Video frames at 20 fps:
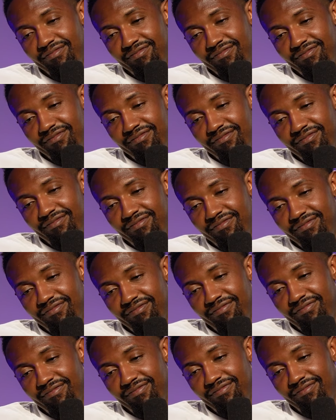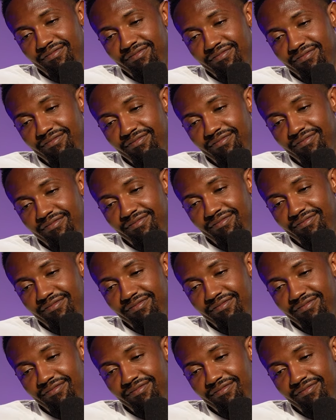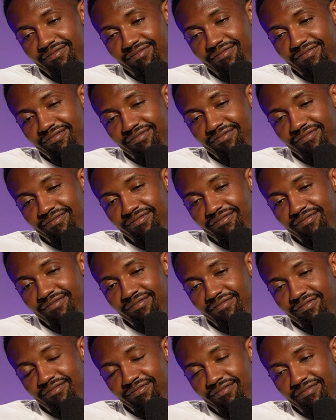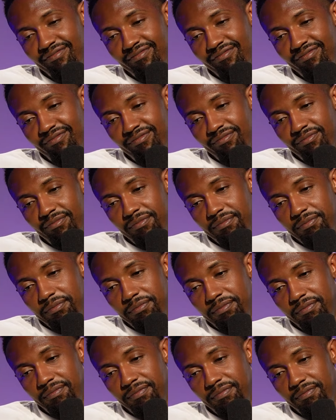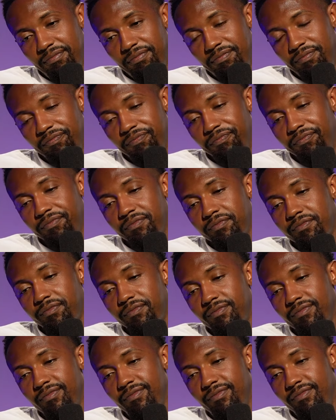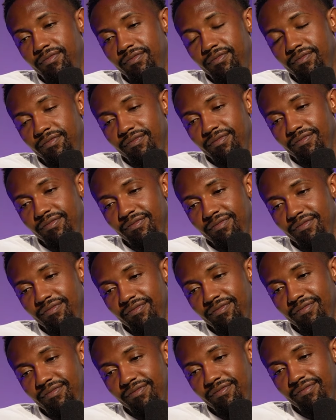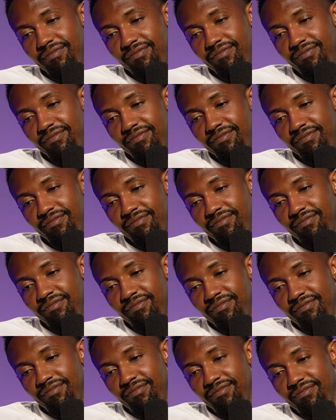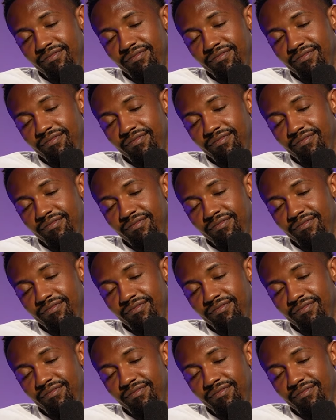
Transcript: No words are spoken by the person on screen.